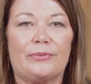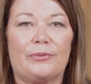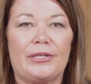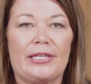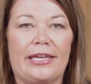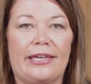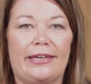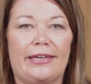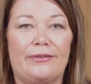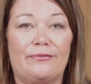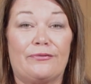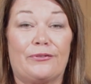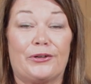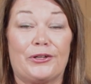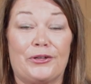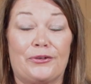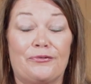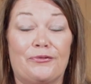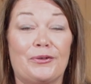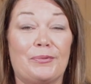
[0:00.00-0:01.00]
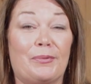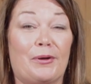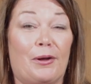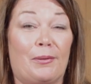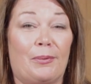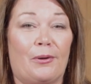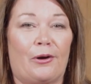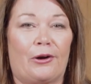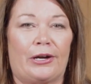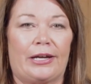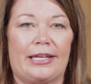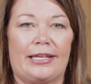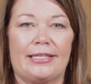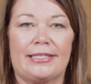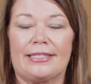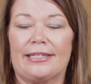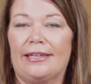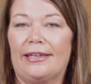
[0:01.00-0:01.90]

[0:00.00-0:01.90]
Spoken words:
weekend for your football parties.